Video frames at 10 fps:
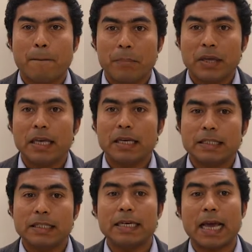P,
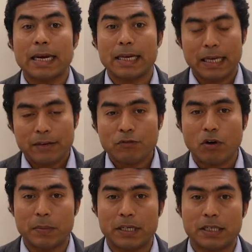D and F
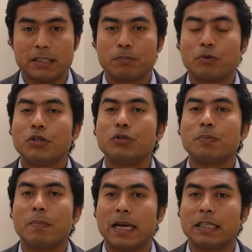orbitals produce
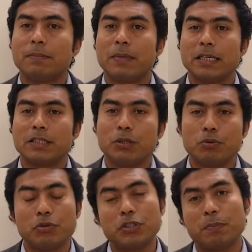multiplets due
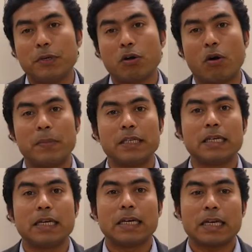to spin-orbit
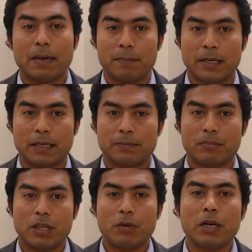coupling.
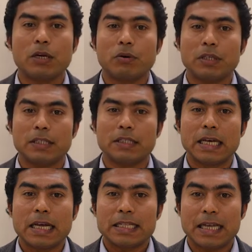You will notice
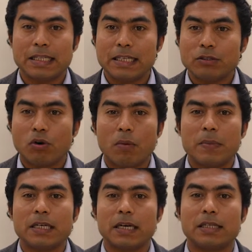that these
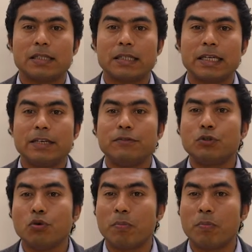orbitals give two